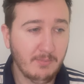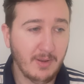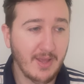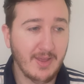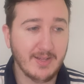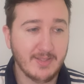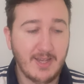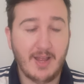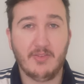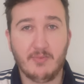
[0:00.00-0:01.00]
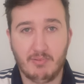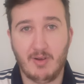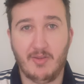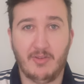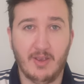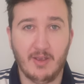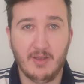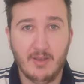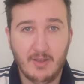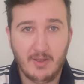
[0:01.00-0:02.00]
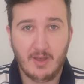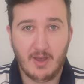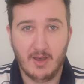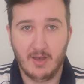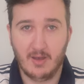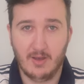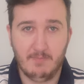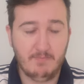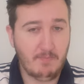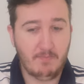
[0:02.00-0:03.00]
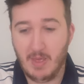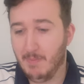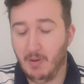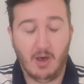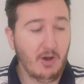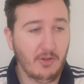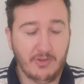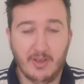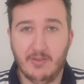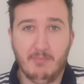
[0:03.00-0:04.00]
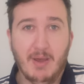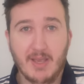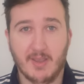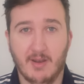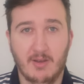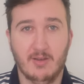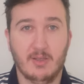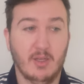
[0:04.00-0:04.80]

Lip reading: play that intense pressing, their passing is immaculate.